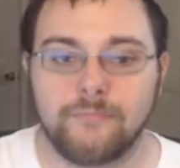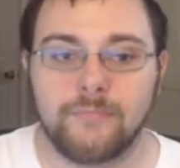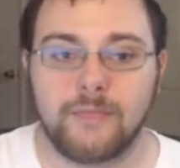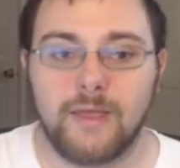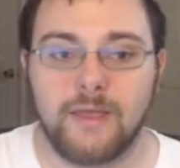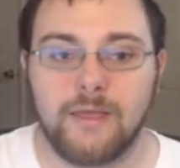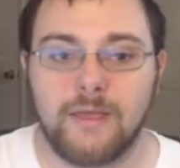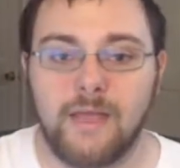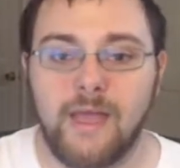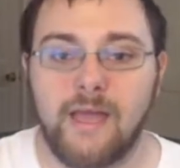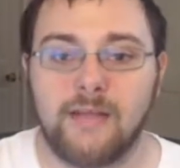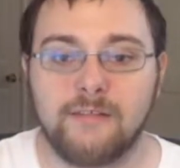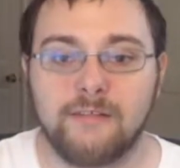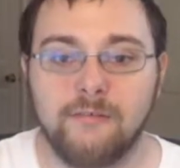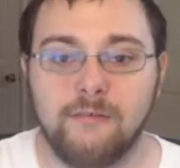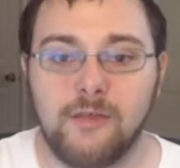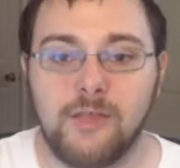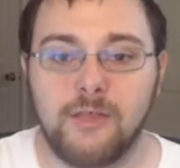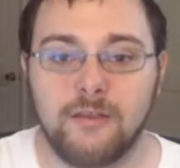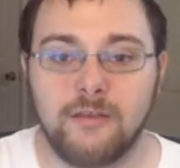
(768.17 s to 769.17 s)
he
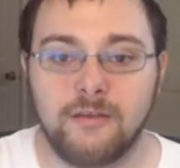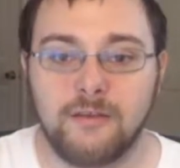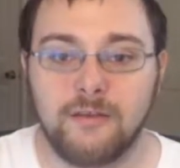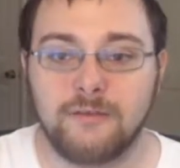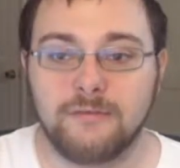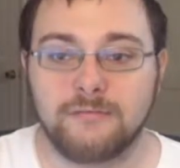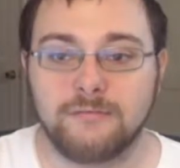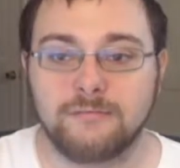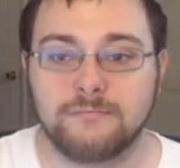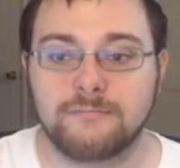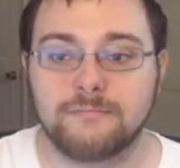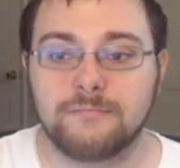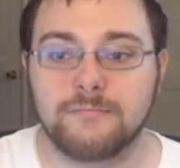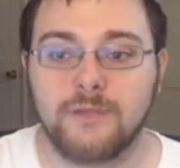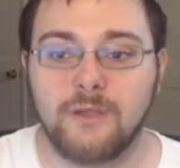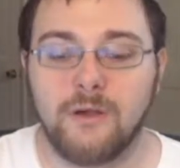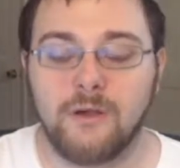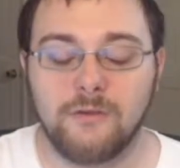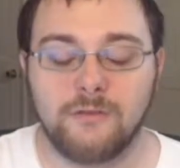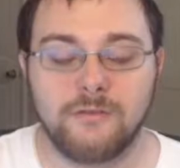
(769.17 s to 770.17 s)
activated it and
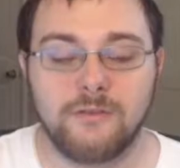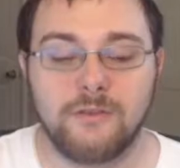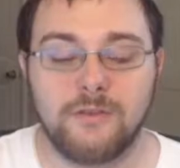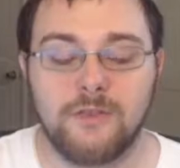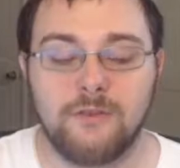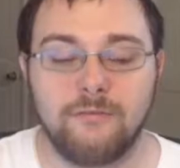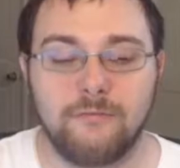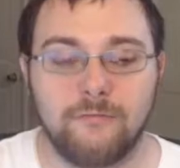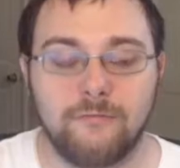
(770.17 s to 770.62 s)
caused the death